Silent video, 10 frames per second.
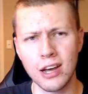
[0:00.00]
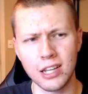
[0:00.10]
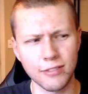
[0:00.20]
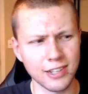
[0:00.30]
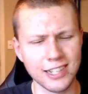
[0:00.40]
I'll
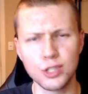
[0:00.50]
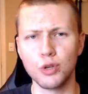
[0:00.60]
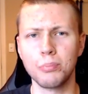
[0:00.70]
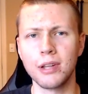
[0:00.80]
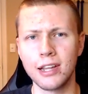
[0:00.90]
leave a link to
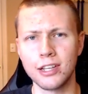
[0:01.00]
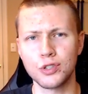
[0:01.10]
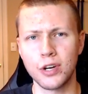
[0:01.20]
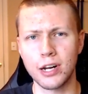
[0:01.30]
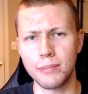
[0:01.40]
a
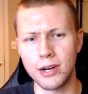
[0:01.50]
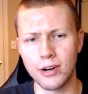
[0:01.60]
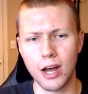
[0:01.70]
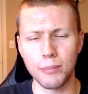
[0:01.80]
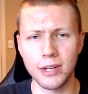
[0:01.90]
playlist right up here
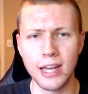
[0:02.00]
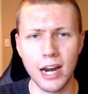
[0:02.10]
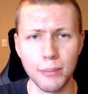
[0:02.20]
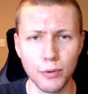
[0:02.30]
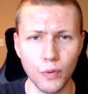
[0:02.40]
to help you get
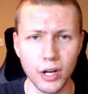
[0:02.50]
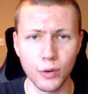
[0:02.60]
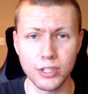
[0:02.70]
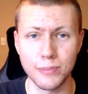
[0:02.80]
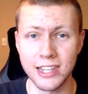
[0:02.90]
up and running
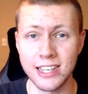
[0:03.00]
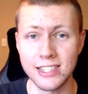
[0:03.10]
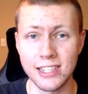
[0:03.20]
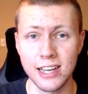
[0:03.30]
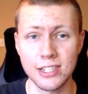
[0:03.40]
with some of the
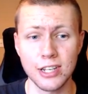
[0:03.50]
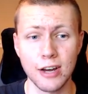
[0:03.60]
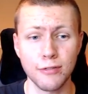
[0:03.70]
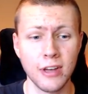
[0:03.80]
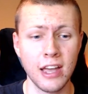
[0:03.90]
ECS
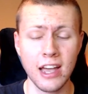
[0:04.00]
stuff.